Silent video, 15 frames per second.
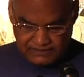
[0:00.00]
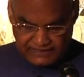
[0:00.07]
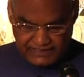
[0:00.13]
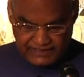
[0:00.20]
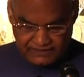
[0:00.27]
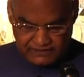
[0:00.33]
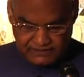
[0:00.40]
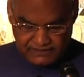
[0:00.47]

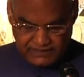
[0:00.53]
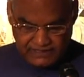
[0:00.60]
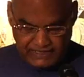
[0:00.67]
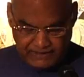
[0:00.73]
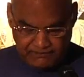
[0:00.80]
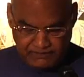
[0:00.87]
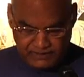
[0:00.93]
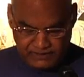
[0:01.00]
that they
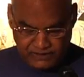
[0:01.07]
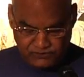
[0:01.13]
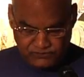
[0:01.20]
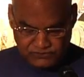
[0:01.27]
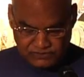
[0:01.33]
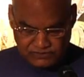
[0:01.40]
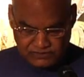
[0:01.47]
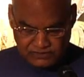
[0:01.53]
have
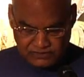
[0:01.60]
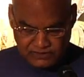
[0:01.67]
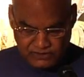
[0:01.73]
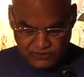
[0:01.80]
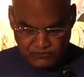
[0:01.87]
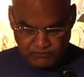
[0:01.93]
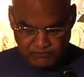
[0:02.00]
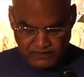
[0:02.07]
announced
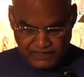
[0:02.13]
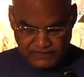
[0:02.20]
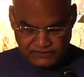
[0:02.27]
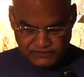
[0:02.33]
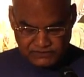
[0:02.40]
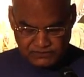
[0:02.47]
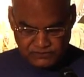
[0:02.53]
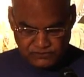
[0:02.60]
new
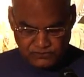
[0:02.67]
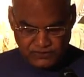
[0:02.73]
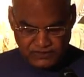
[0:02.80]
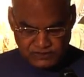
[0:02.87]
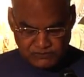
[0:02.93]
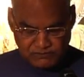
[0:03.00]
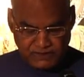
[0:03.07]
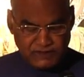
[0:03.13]
plans to
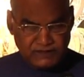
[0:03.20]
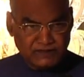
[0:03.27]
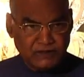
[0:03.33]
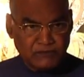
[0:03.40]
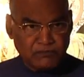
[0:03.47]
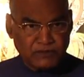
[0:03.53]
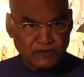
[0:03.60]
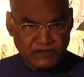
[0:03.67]
expand
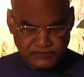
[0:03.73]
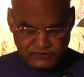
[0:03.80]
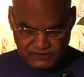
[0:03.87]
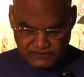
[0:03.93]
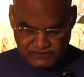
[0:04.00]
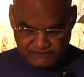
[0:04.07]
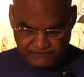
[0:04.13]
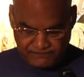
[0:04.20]
their
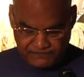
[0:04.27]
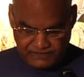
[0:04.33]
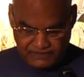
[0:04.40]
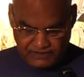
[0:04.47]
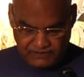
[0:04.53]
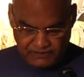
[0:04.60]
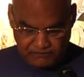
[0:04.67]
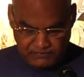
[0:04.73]
production
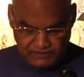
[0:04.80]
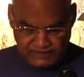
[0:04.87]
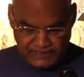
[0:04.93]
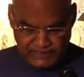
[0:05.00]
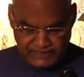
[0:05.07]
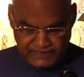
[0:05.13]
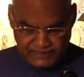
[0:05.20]
with an